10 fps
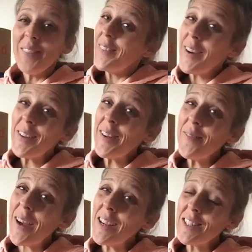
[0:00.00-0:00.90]
everyone,
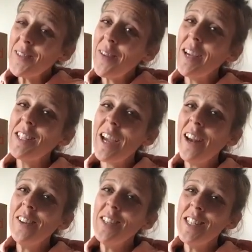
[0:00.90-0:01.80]
welcome back to my
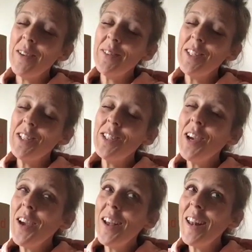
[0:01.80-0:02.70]
channel Gemma's
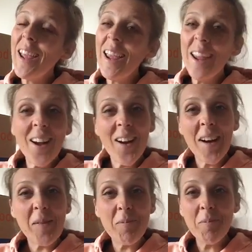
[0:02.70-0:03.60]
Journey.
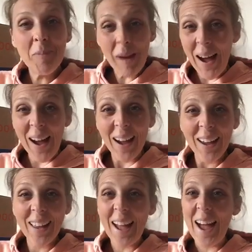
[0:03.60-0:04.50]
I'm
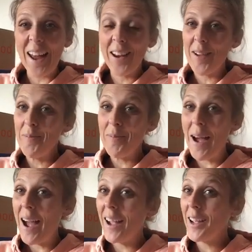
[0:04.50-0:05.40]
back and I'm
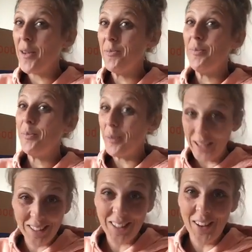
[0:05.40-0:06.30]
back
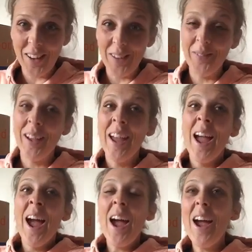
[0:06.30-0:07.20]
big time.
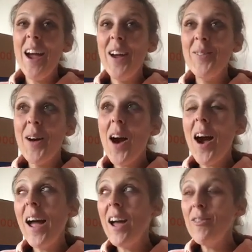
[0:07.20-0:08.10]
Um,
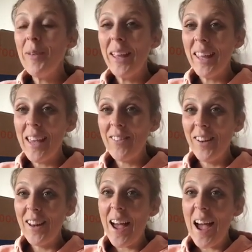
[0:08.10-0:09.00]
I have been
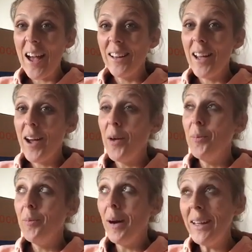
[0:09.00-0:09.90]
given an
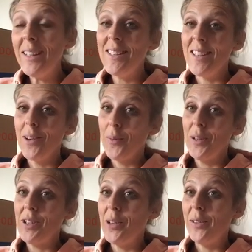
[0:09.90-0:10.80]
amazing
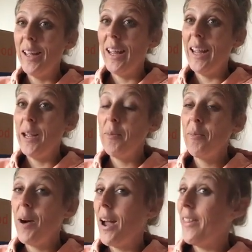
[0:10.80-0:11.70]
opportunity
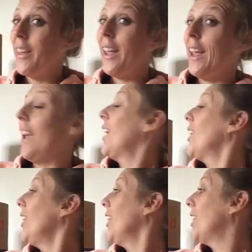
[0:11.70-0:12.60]
by the
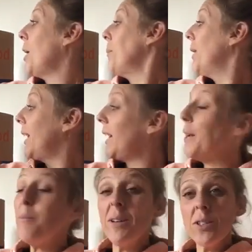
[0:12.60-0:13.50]

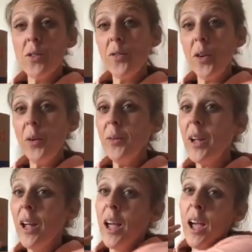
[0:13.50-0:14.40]
company Muscle Food.
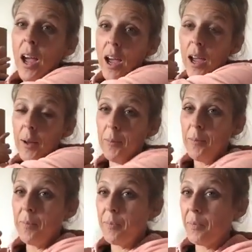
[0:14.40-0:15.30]

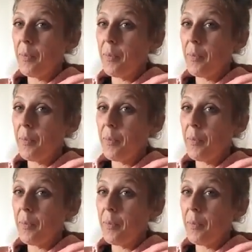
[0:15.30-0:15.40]
Um,